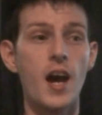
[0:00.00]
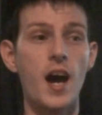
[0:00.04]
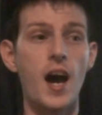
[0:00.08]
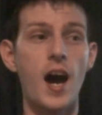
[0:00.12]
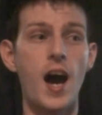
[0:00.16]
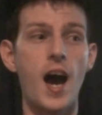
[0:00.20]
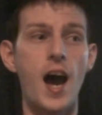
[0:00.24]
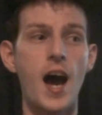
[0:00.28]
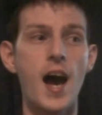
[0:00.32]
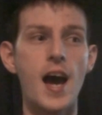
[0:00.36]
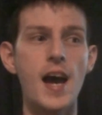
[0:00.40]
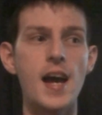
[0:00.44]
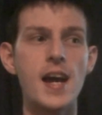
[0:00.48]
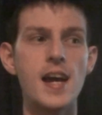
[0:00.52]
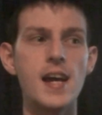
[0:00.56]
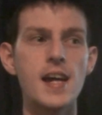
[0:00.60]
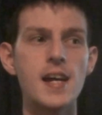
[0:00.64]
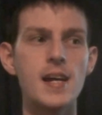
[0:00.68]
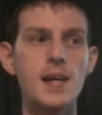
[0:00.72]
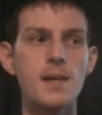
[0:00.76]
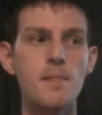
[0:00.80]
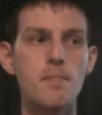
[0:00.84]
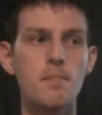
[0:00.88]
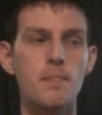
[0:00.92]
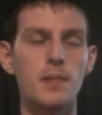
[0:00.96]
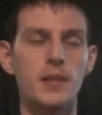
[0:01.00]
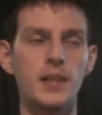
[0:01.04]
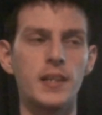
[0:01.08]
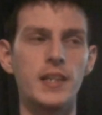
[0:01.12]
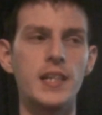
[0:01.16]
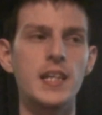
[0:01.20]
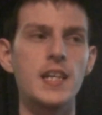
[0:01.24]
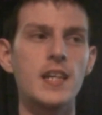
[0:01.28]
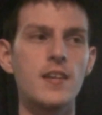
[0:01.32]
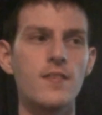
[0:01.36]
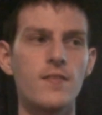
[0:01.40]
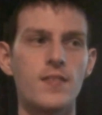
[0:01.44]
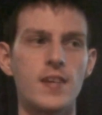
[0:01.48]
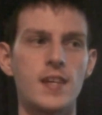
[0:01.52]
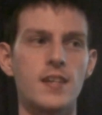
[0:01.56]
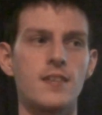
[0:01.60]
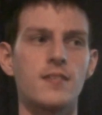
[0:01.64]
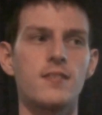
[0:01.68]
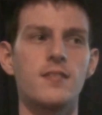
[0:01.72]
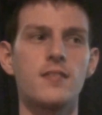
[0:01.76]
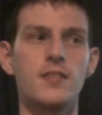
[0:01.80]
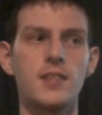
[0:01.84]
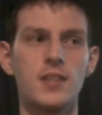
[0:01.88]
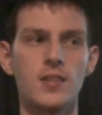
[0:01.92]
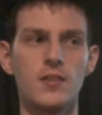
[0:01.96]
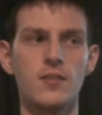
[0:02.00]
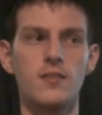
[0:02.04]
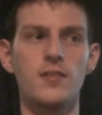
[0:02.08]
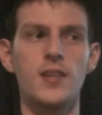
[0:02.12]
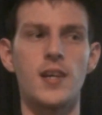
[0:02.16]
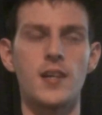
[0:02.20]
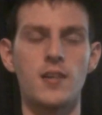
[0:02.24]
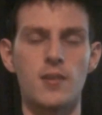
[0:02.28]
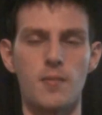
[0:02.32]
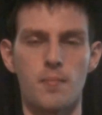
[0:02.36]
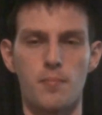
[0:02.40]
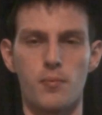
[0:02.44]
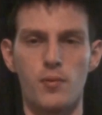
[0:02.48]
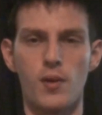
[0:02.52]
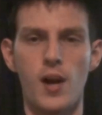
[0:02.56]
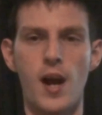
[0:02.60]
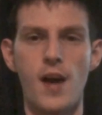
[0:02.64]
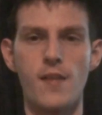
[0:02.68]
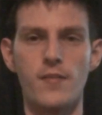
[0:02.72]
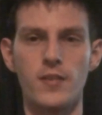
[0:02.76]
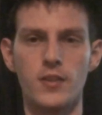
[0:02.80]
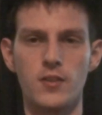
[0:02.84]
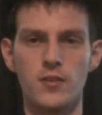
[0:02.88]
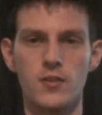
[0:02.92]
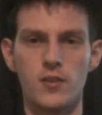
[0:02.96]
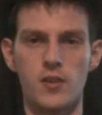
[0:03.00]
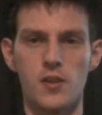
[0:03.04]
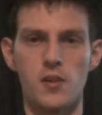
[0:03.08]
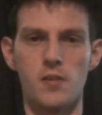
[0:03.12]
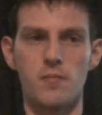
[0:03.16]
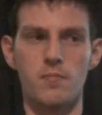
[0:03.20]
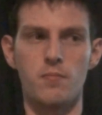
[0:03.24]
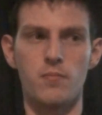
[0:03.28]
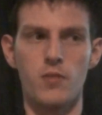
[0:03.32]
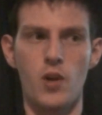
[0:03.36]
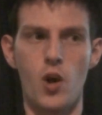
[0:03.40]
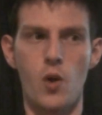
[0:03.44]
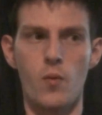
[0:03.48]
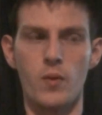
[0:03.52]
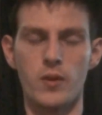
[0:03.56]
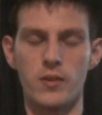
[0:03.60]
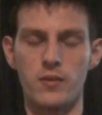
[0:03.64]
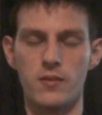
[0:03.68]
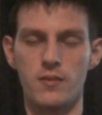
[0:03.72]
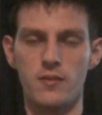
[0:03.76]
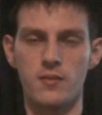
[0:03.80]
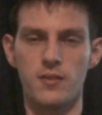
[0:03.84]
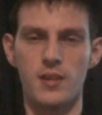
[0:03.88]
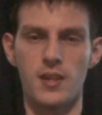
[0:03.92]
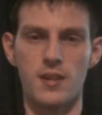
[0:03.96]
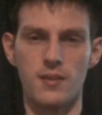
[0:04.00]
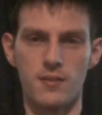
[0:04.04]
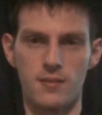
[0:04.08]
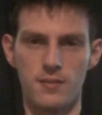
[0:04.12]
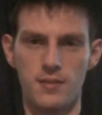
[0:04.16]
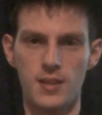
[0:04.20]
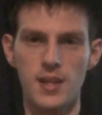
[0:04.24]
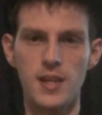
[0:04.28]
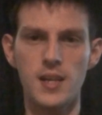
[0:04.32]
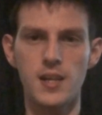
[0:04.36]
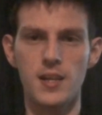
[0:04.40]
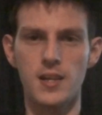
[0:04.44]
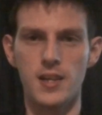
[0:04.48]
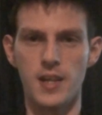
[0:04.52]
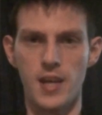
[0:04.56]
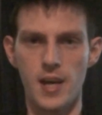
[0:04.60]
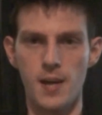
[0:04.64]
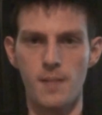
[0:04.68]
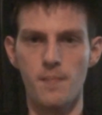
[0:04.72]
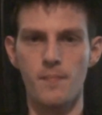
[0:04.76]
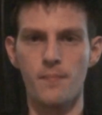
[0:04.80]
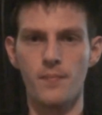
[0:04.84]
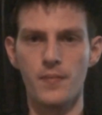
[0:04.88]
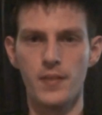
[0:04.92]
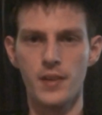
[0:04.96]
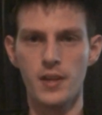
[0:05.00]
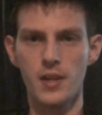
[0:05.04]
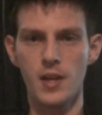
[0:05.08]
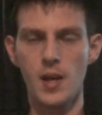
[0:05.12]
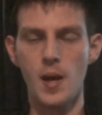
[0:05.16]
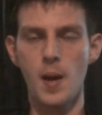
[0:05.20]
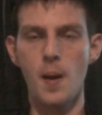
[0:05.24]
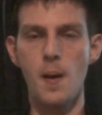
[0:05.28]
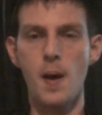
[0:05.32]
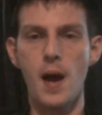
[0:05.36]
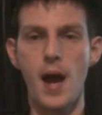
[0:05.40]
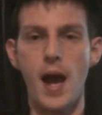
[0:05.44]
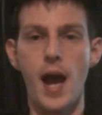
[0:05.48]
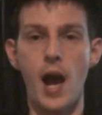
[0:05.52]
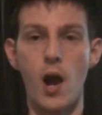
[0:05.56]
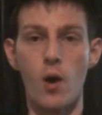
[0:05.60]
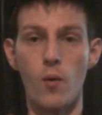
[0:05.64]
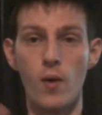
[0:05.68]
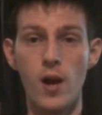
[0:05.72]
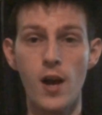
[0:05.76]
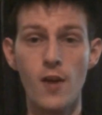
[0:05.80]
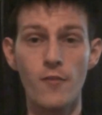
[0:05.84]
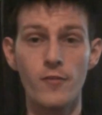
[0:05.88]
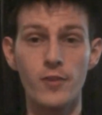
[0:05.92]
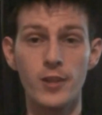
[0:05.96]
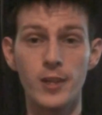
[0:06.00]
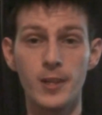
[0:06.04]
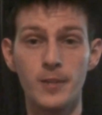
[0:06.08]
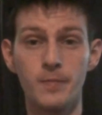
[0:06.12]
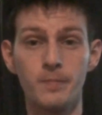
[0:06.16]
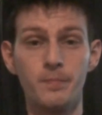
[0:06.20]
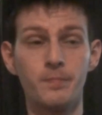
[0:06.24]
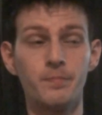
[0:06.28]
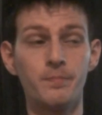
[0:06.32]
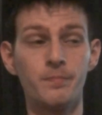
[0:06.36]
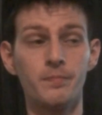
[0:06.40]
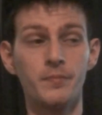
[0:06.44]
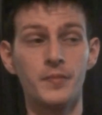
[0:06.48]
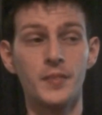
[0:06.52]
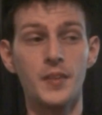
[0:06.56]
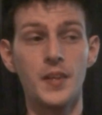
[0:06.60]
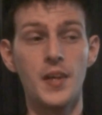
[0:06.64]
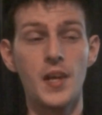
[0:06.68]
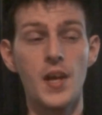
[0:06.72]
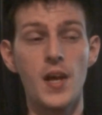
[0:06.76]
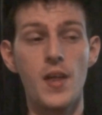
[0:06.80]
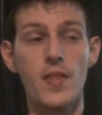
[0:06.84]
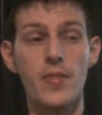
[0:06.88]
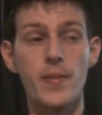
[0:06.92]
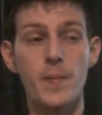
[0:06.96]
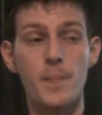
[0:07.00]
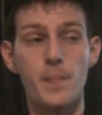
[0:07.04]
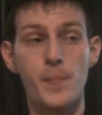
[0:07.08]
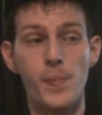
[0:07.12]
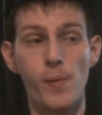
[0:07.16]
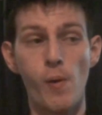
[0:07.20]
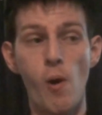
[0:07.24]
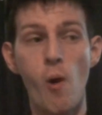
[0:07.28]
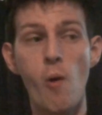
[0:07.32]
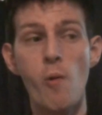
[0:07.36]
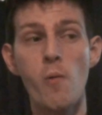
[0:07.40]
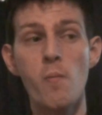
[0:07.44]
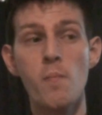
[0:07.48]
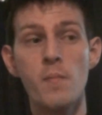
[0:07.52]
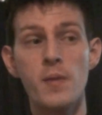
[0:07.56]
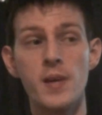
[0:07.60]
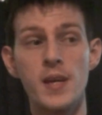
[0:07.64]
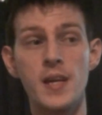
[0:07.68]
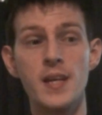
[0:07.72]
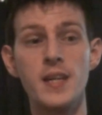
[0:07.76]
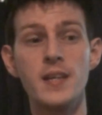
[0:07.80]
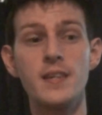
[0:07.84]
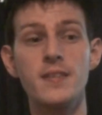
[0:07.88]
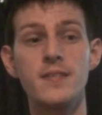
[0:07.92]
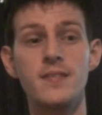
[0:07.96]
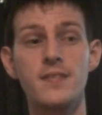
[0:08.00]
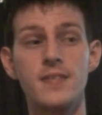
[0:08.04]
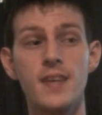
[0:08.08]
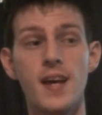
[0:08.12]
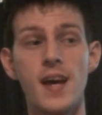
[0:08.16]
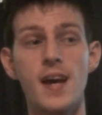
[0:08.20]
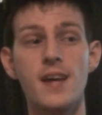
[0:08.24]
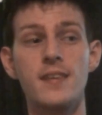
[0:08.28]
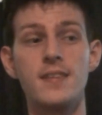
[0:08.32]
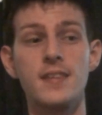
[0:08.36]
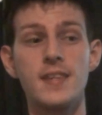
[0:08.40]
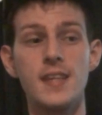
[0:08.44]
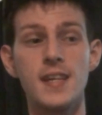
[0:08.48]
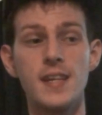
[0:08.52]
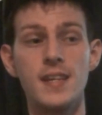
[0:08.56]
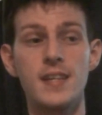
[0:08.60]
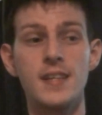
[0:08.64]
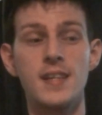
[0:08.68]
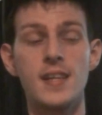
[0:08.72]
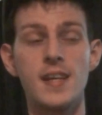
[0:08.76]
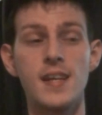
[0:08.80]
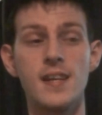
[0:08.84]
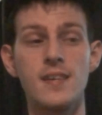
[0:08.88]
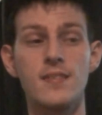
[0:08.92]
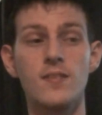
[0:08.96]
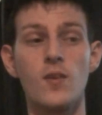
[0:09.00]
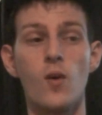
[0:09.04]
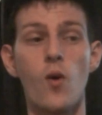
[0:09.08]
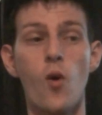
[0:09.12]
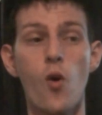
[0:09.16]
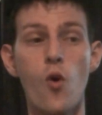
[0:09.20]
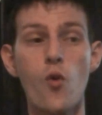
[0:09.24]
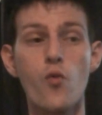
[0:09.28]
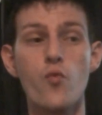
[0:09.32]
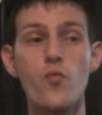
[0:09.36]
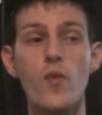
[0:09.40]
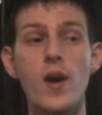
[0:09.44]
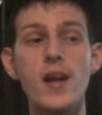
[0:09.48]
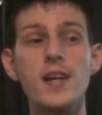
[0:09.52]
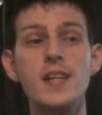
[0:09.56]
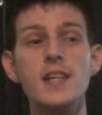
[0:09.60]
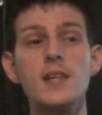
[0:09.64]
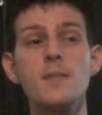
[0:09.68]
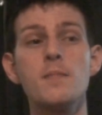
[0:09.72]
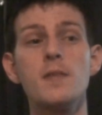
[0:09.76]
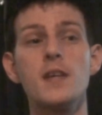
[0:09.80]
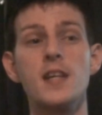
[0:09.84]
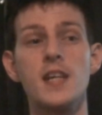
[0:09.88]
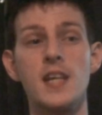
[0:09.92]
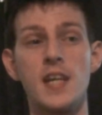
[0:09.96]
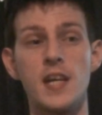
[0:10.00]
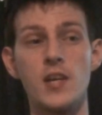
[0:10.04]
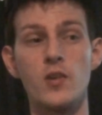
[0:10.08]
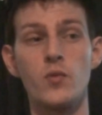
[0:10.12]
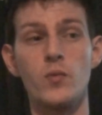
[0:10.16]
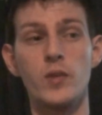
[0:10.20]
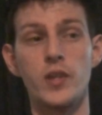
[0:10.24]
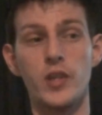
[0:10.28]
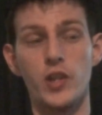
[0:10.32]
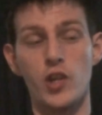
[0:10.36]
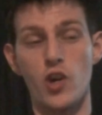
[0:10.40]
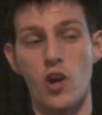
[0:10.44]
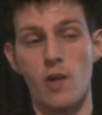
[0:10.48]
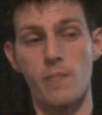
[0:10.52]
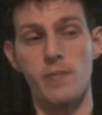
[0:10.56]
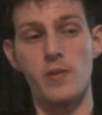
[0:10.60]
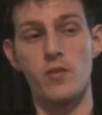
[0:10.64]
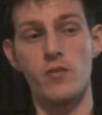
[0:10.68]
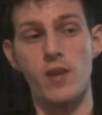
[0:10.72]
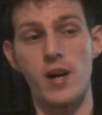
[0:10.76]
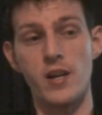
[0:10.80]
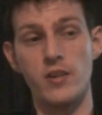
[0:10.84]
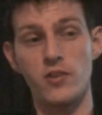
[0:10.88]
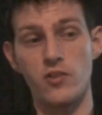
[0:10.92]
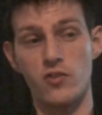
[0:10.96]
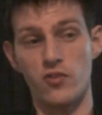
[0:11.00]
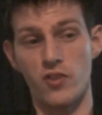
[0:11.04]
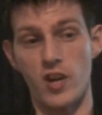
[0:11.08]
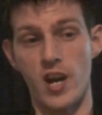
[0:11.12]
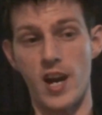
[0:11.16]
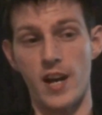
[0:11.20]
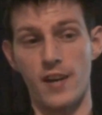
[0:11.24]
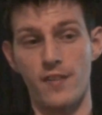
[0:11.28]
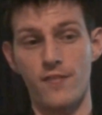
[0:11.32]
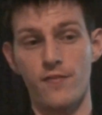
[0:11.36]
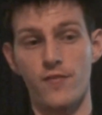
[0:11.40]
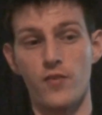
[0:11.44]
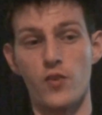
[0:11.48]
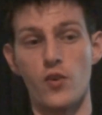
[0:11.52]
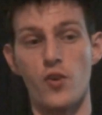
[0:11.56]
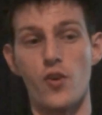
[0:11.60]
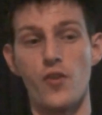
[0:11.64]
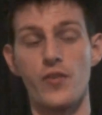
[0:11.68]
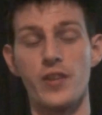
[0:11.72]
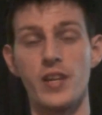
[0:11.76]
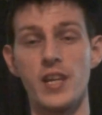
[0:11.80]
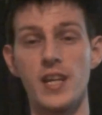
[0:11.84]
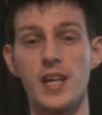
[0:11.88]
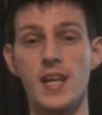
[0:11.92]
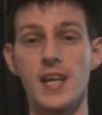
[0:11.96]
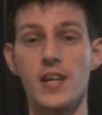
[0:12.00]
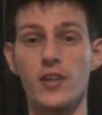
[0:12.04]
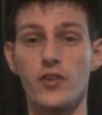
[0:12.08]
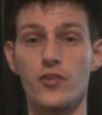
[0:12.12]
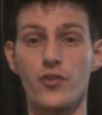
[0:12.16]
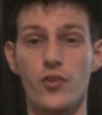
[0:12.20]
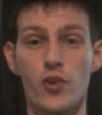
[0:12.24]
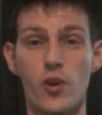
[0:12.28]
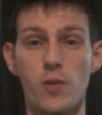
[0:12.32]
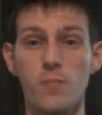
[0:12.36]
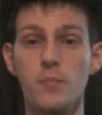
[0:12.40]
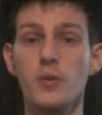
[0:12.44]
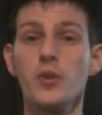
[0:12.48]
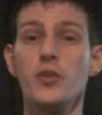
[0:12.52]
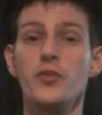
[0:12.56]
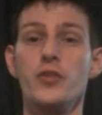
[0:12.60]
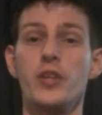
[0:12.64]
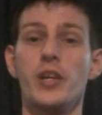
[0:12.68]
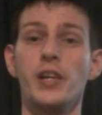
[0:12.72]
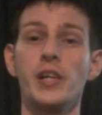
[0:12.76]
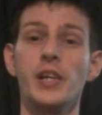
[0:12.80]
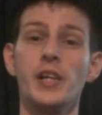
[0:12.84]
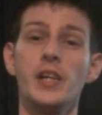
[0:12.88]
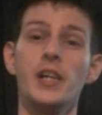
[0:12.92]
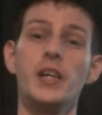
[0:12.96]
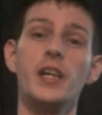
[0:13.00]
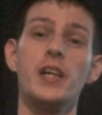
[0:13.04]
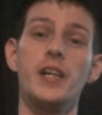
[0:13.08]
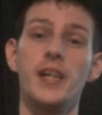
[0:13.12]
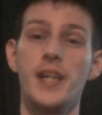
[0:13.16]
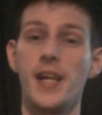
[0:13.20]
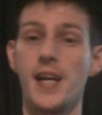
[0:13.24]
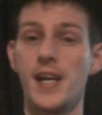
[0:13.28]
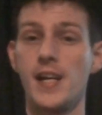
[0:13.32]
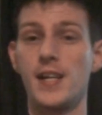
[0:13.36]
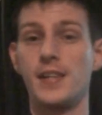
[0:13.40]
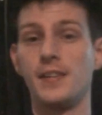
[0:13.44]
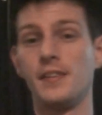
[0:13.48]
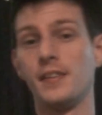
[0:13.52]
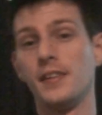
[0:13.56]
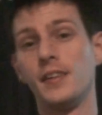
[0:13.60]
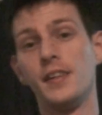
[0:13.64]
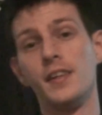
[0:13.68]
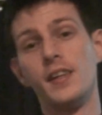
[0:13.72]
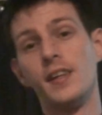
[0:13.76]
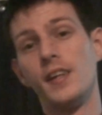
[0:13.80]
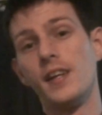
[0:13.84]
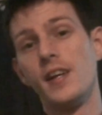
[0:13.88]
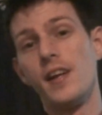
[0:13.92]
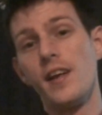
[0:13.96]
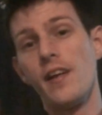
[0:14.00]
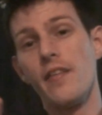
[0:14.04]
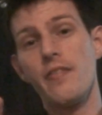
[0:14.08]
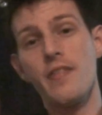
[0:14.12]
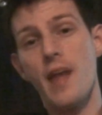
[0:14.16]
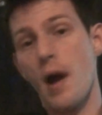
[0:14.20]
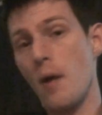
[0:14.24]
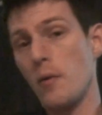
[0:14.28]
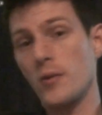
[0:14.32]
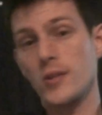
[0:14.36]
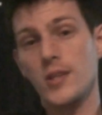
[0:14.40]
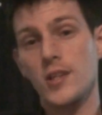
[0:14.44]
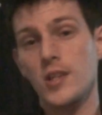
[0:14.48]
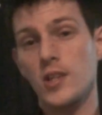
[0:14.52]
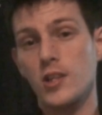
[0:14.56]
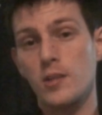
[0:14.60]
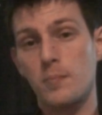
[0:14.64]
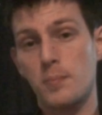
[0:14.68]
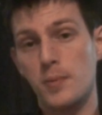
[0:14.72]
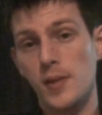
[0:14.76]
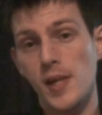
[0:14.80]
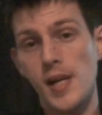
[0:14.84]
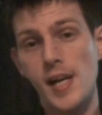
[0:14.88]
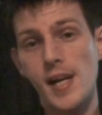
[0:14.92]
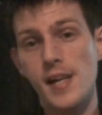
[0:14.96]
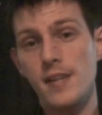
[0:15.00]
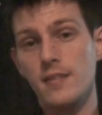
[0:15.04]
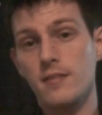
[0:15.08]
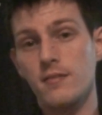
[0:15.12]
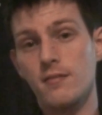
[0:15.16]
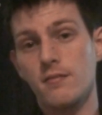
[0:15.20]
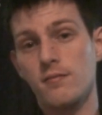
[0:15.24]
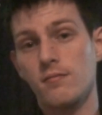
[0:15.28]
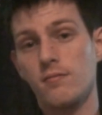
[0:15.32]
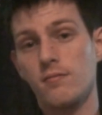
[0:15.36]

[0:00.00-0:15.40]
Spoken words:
I believe it's still set to private, so no one can see it yet. However, the problem is that it has already been hit with a copyright strike for the intro music. Now, that wasn't a surprise.